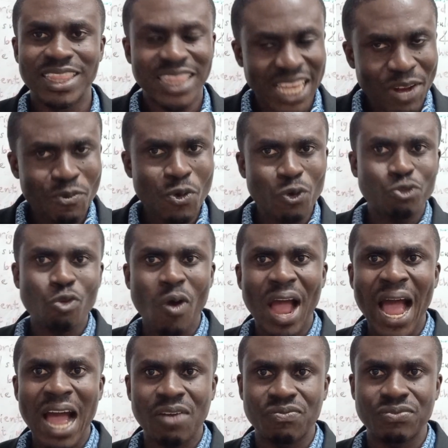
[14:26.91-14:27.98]
Then we also
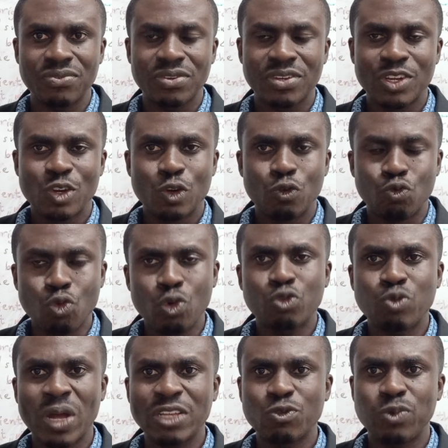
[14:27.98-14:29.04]
have
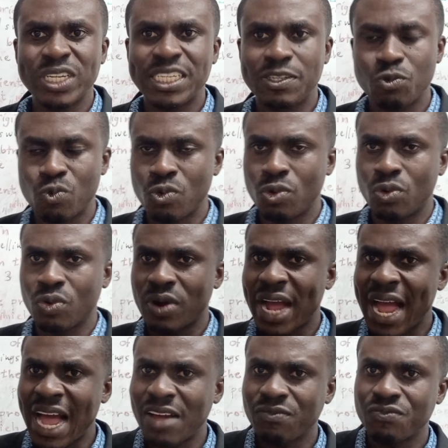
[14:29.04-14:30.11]
those ones which will
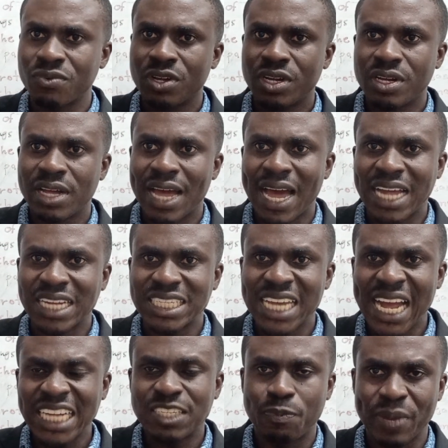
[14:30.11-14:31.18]
have
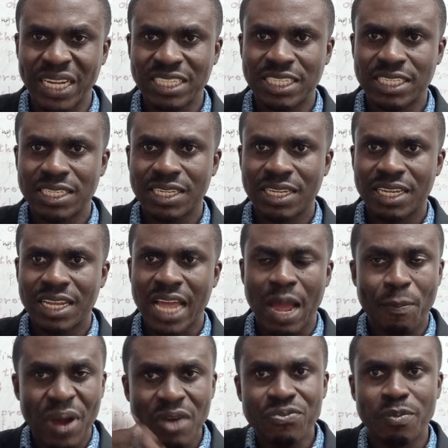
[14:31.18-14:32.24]
attachments
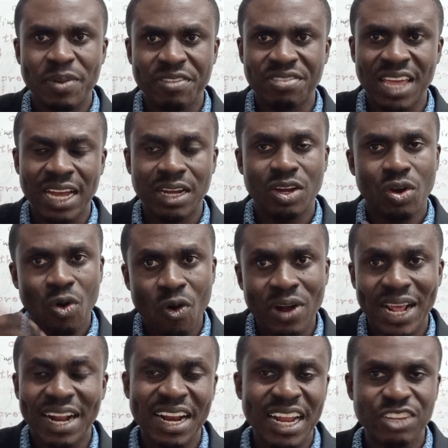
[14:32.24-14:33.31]
apart from the tongue
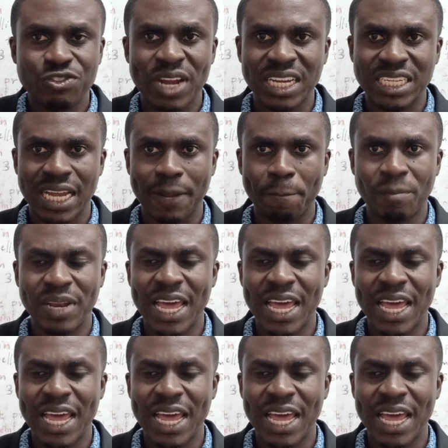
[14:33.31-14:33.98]
on another structure,